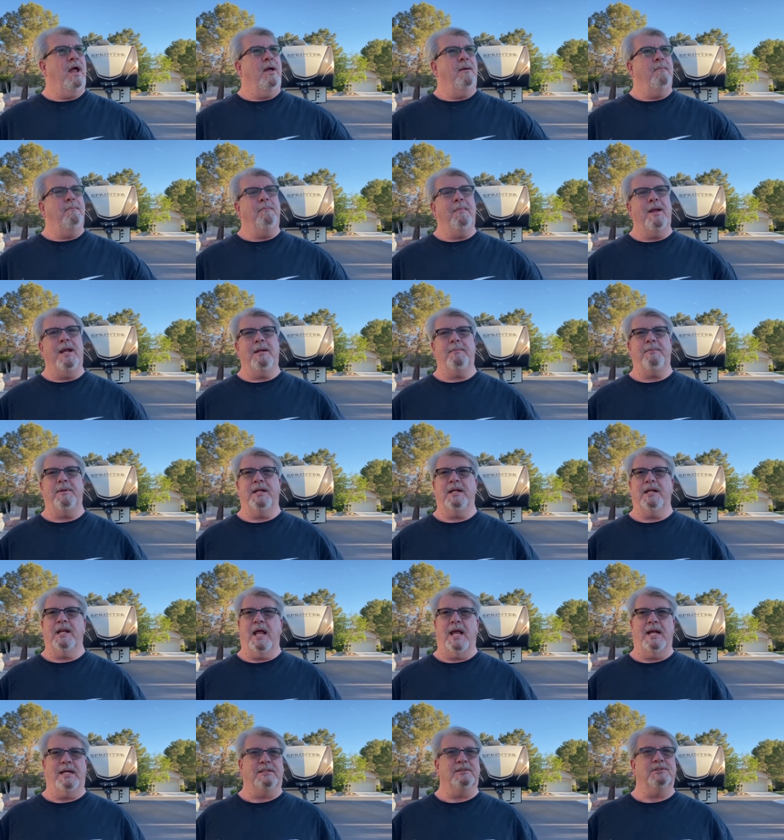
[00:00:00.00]
maybe
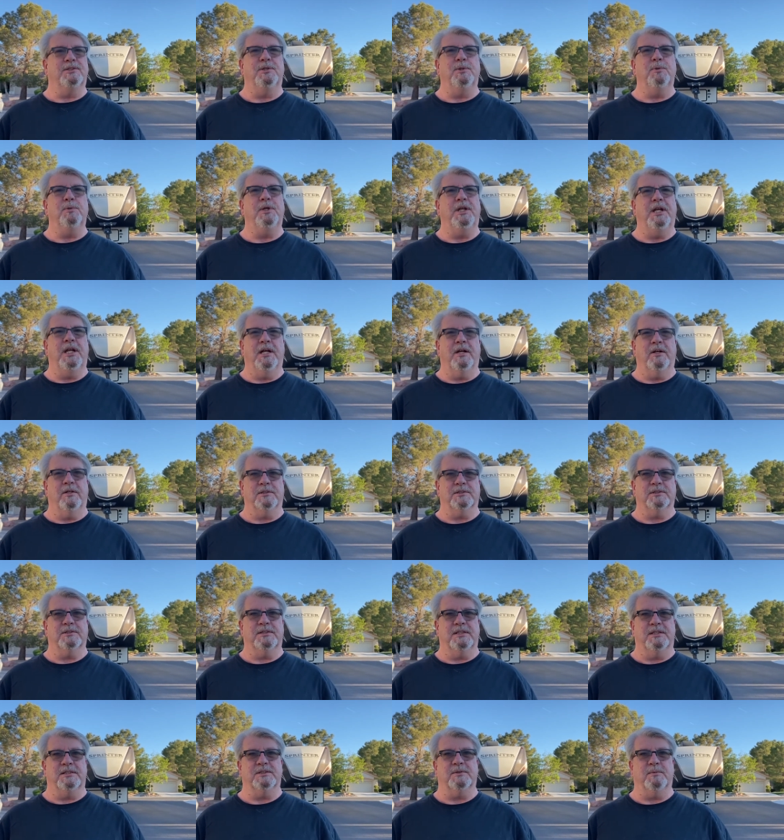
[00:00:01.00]
like 2 years
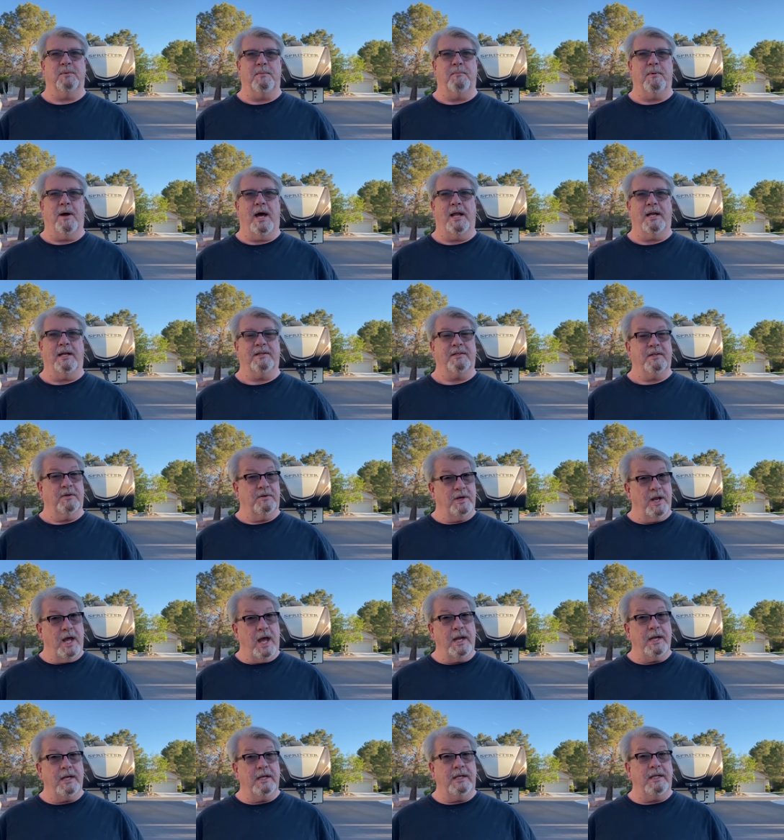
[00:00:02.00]
since we bought it. They're
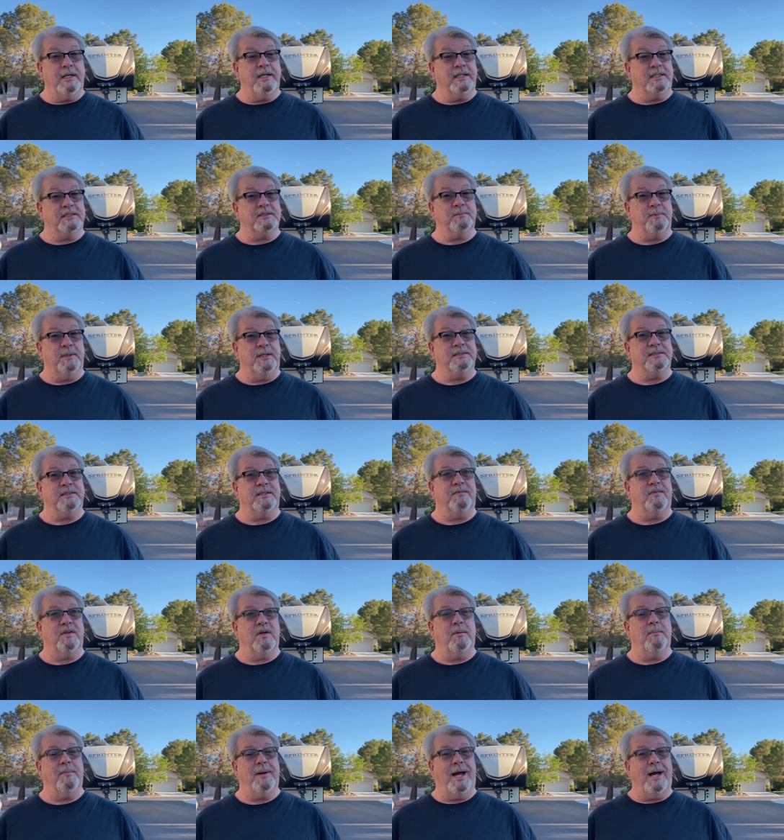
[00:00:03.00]
not inexpensive.
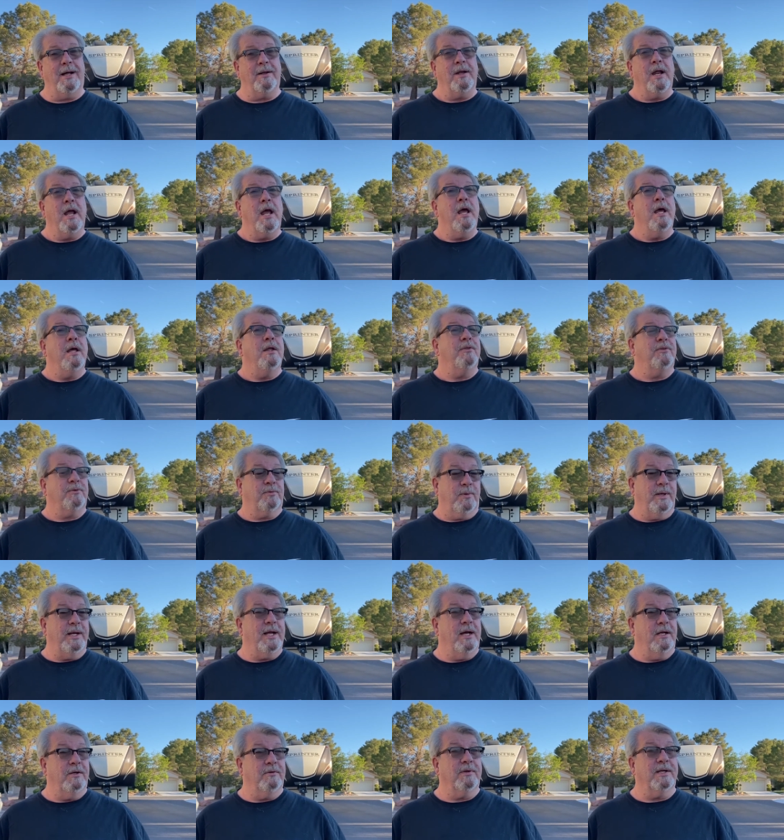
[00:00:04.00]
They're about
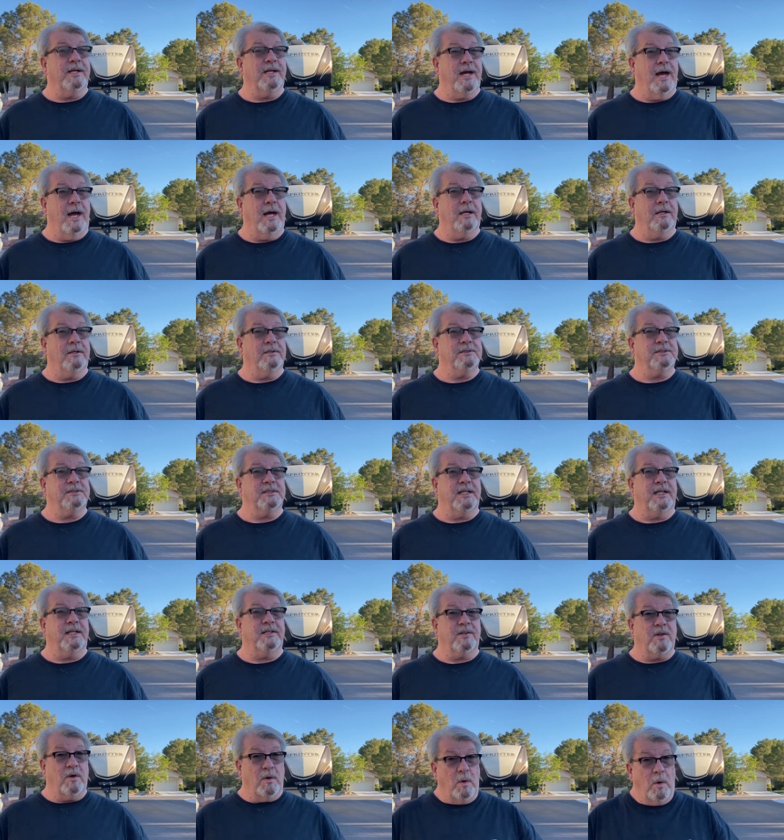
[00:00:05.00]
$300 to
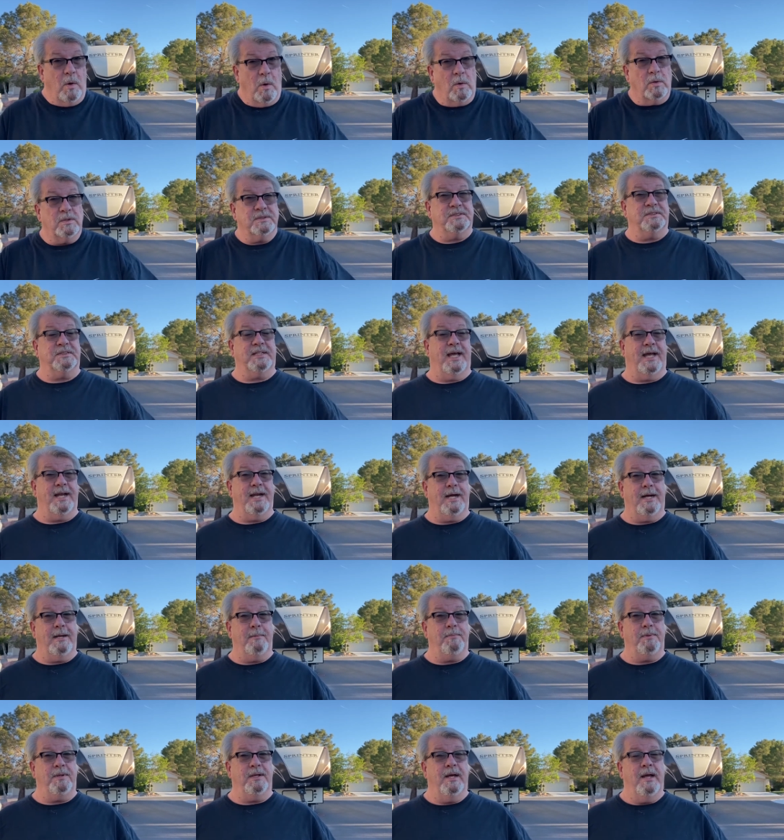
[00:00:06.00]
get the whole
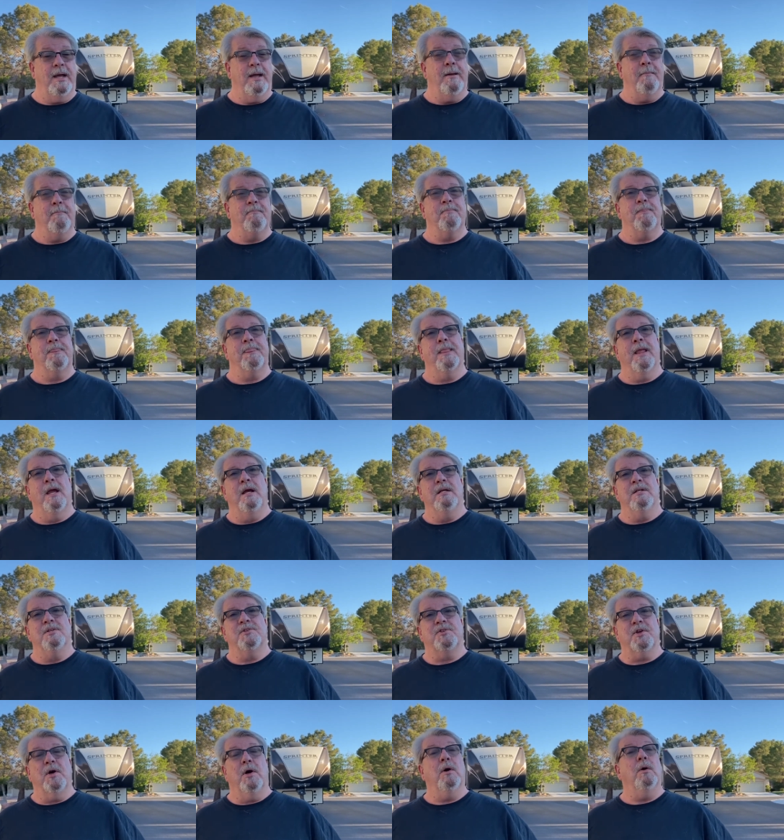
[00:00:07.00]
setup.
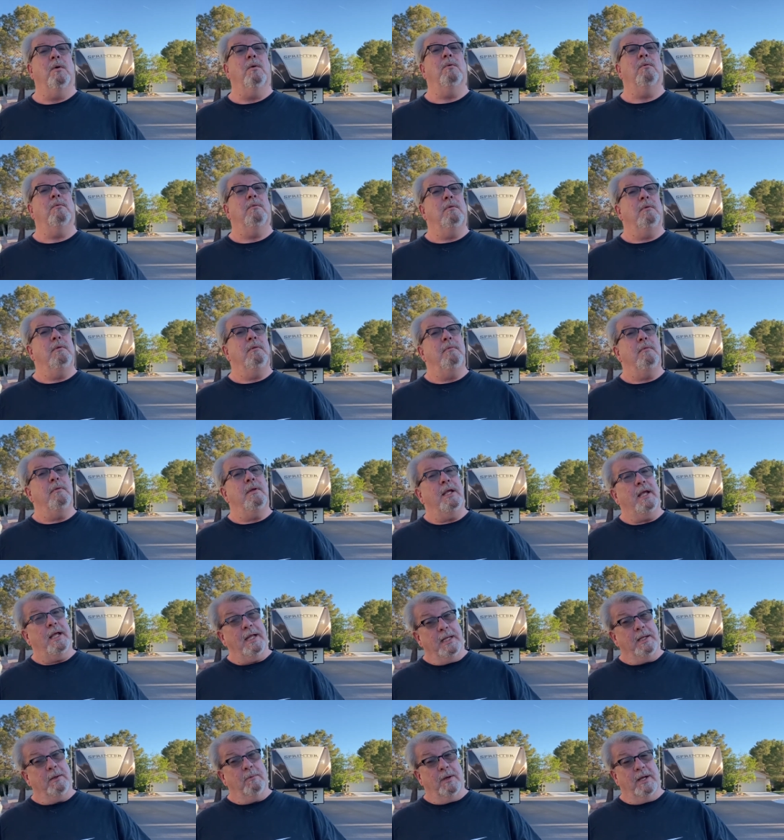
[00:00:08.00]
So
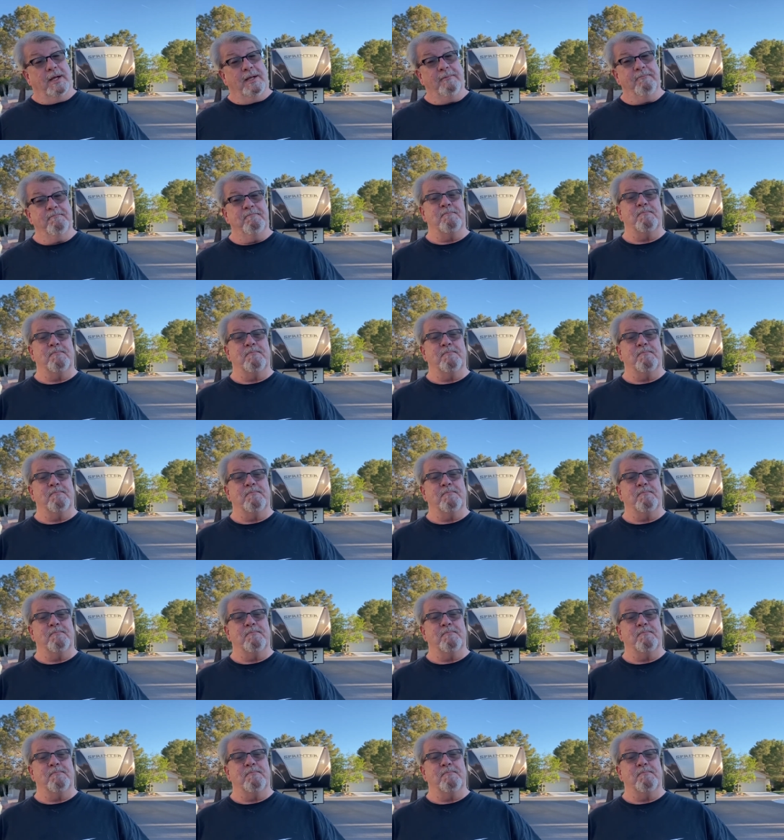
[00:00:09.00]
anyway,